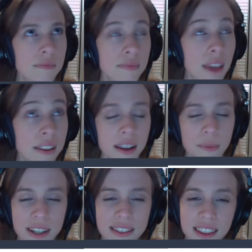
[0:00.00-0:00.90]
I don't think I'm
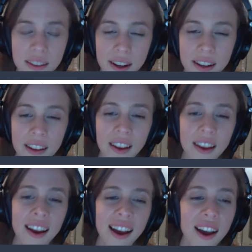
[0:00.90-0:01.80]
pronouncing that right.
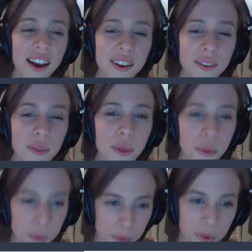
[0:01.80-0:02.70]
Uh,
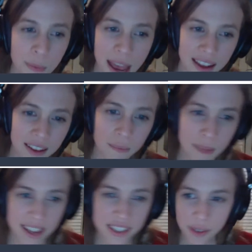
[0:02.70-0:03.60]
through the Mad
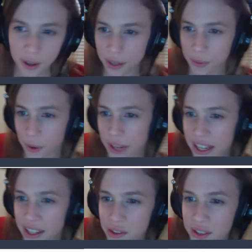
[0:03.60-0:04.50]
Max Fury Road.
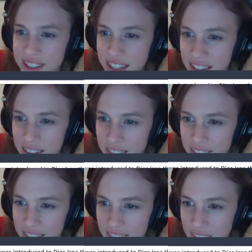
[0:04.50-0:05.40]
Interesting.
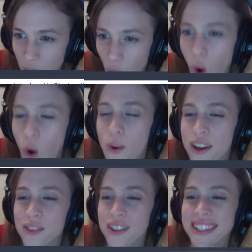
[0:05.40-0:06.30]
Oh,
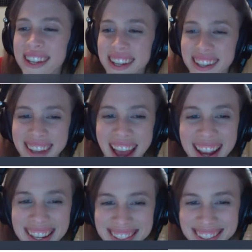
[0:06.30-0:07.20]
interesting.
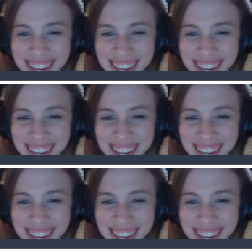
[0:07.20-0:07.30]
Nice.